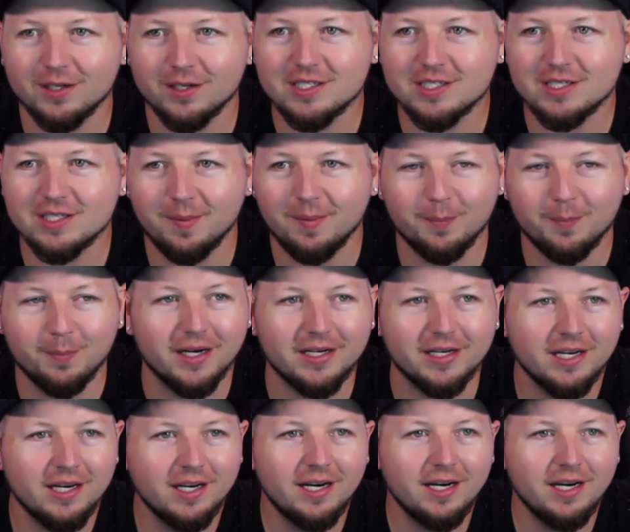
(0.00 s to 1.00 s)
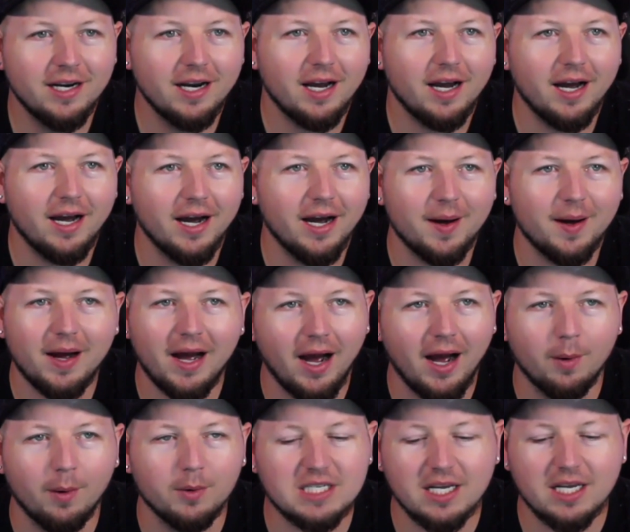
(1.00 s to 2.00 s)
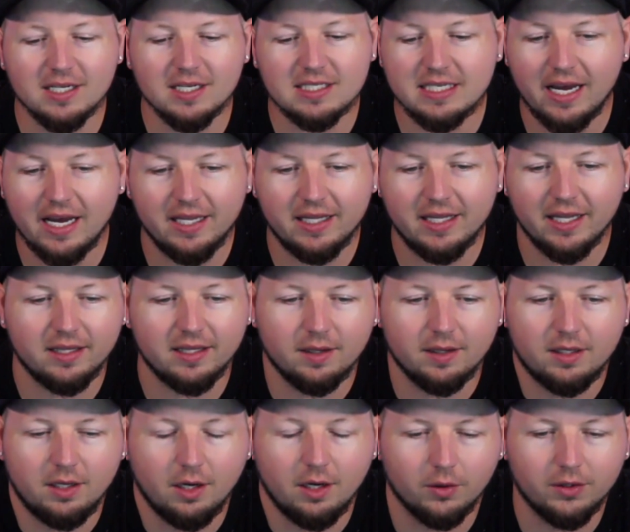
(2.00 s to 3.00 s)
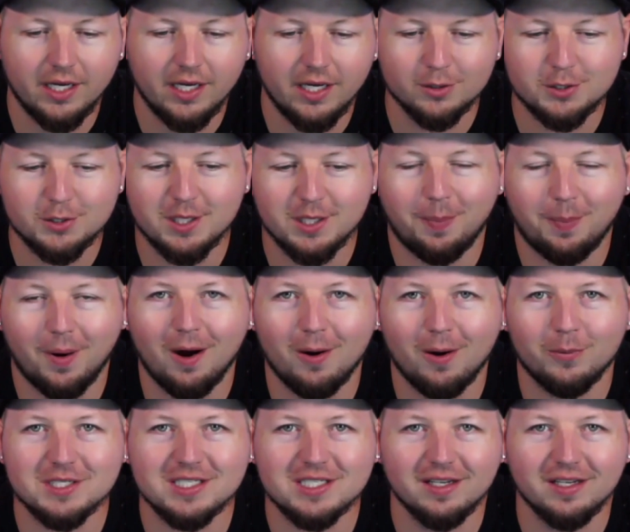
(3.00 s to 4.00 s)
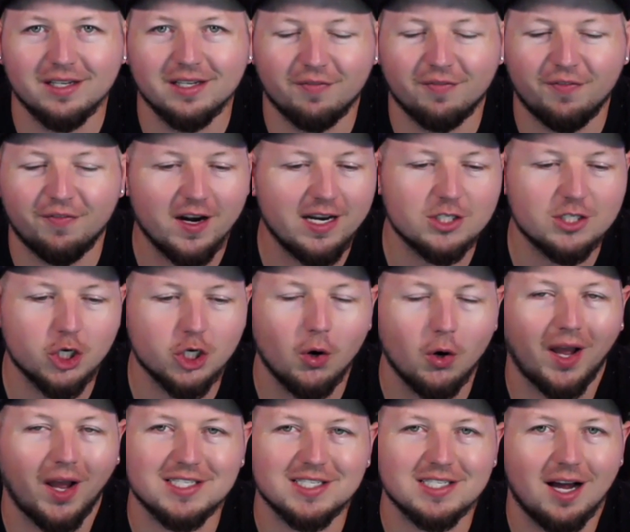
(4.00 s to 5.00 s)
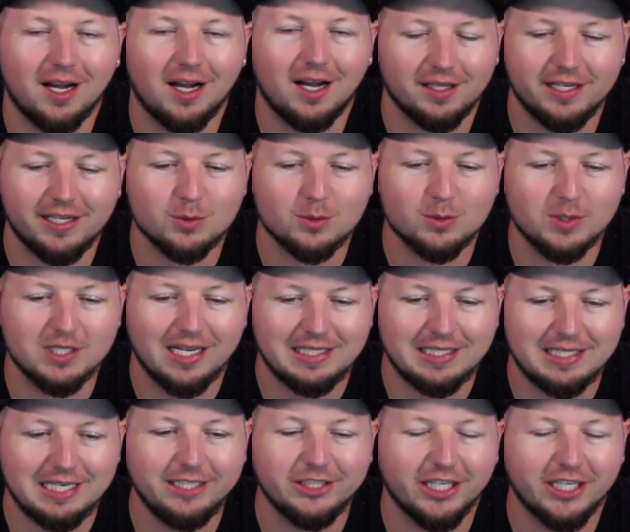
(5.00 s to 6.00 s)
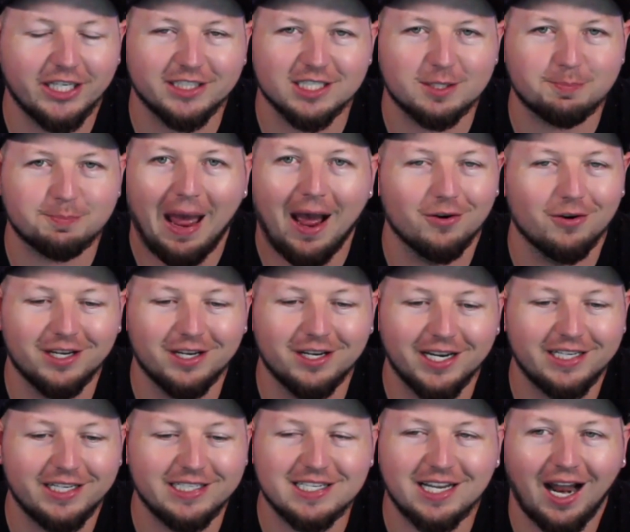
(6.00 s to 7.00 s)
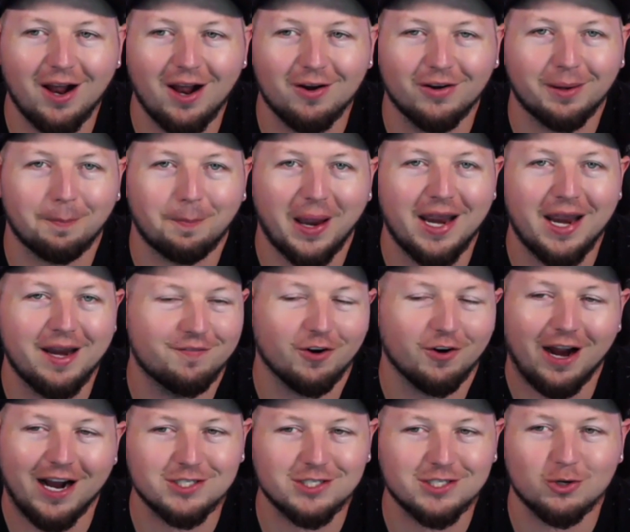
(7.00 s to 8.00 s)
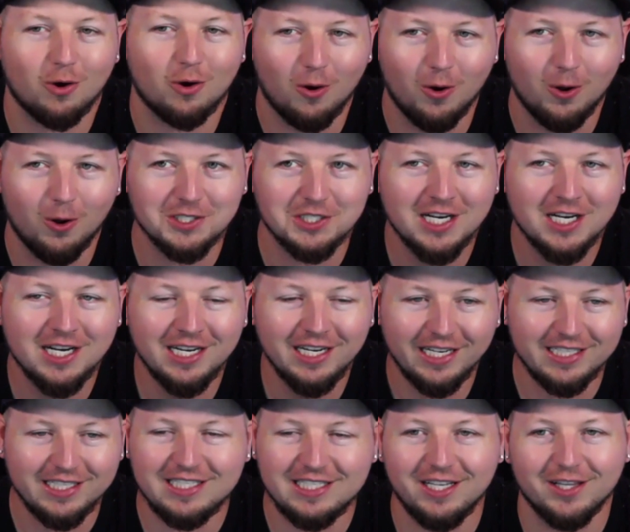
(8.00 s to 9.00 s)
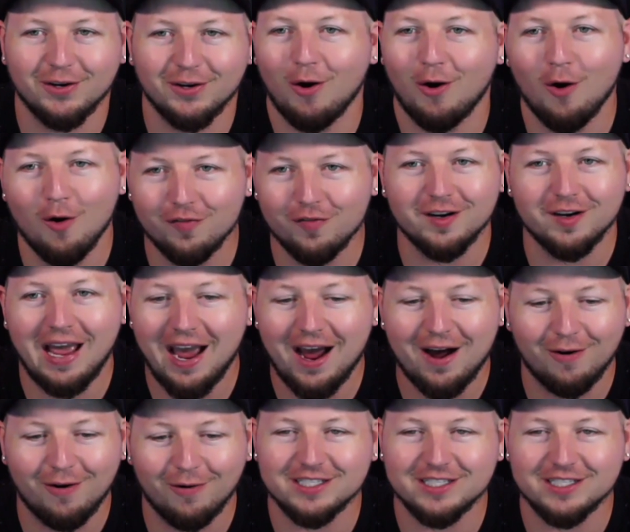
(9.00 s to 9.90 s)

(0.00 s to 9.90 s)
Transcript: or something, but I was going to say that, the interesting part was the funniest joke I saw, at least, was that DJ just pounded it. He said, I don't get paid for extra holes. It's either over now or